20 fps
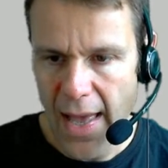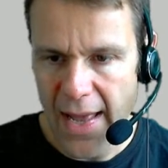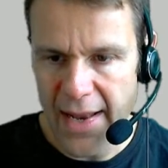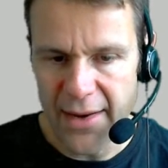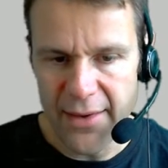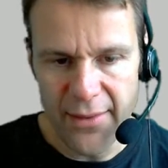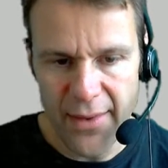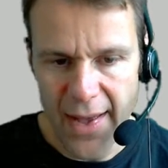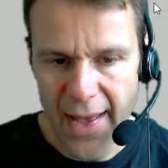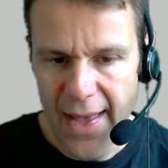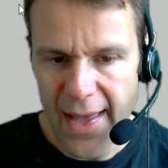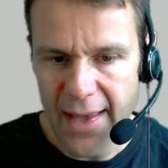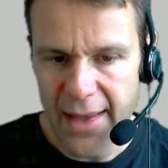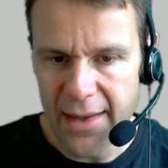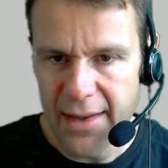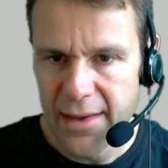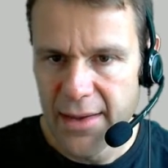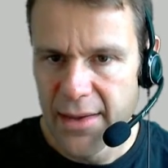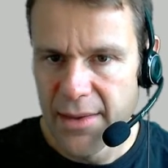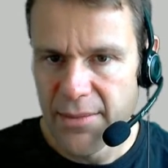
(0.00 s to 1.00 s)

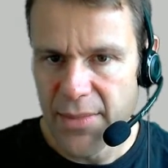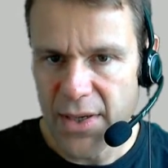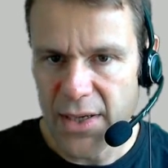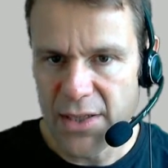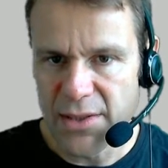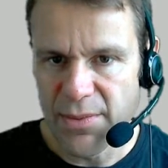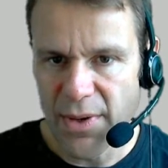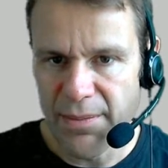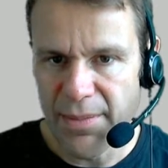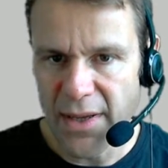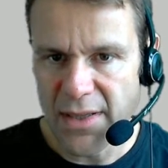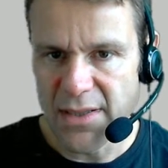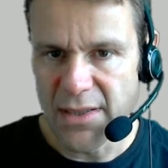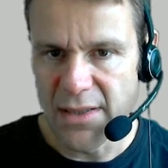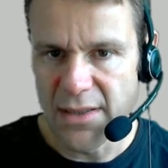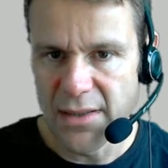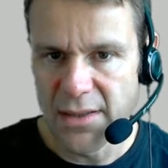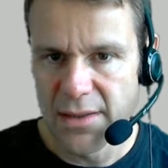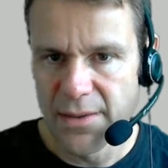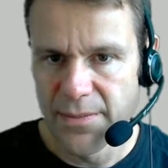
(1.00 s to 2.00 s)
why. Because my
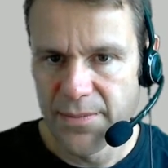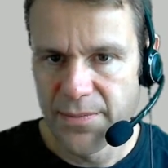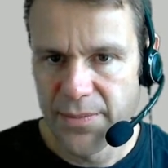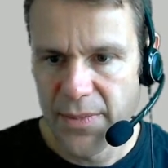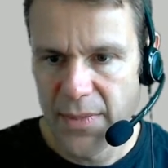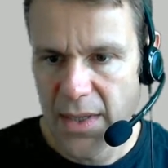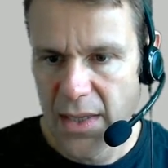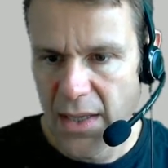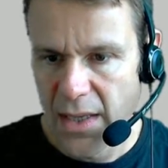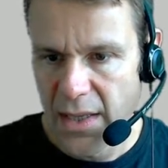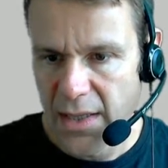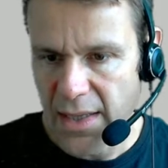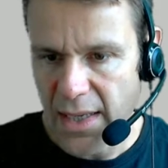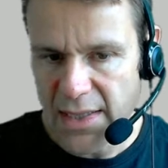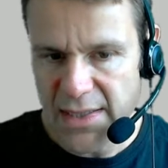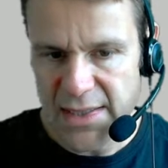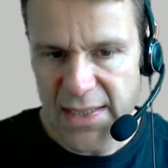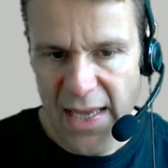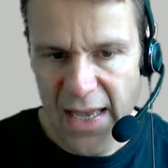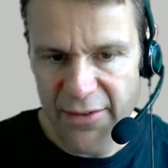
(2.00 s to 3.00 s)
button
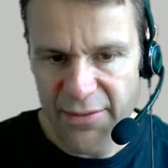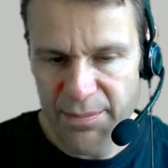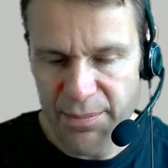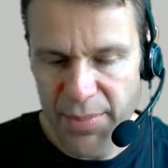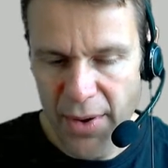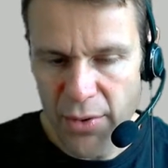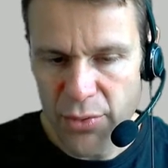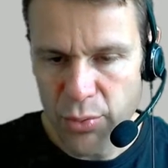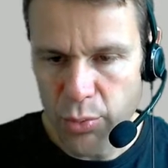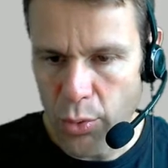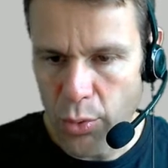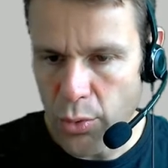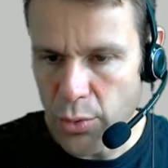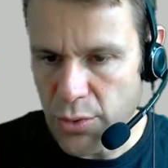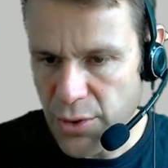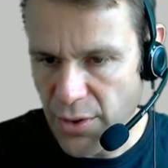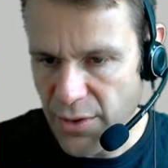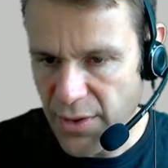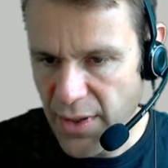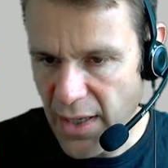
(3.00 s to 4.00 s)
needs to have both
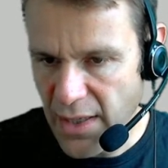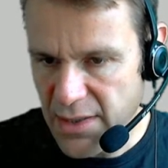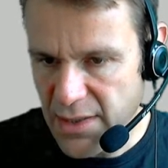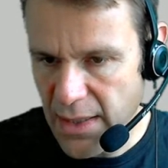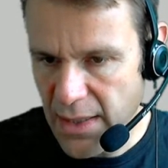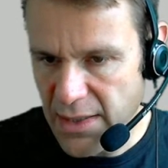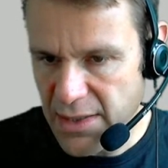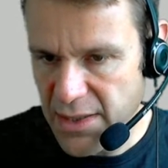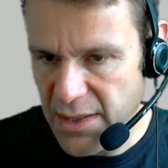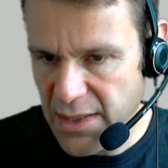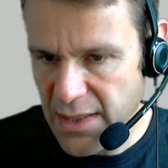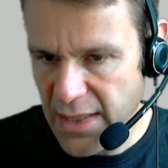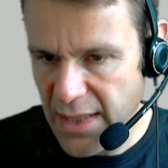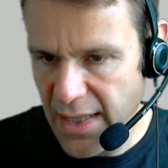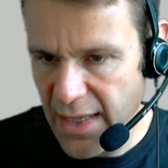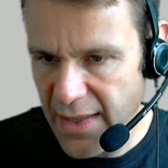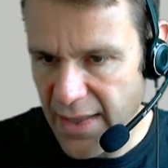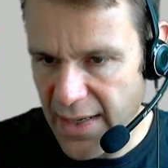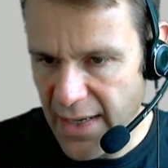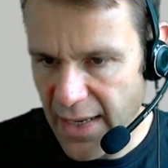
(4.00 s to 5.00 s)
walls on there. So let's just
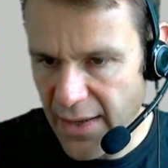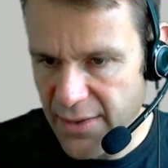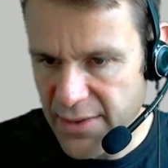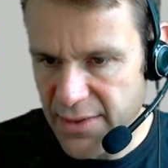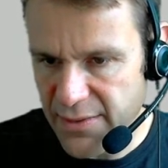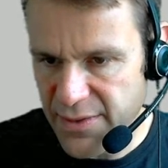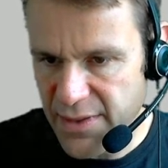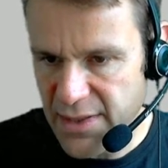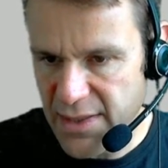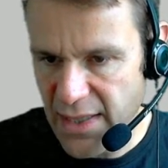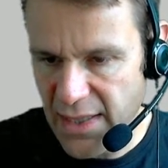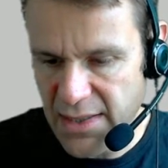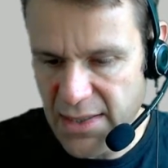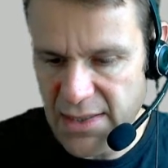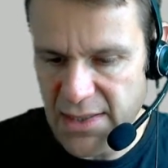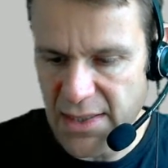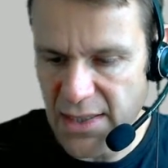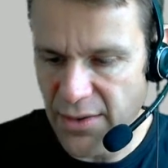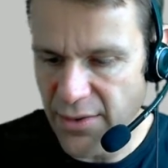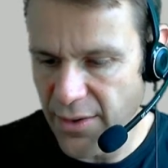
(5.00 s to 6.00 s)
clear that out. So we just set it to
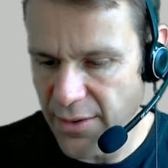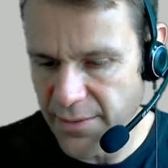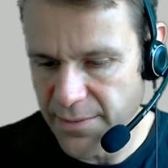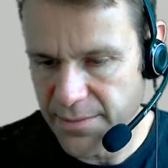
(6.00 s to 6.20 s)
0.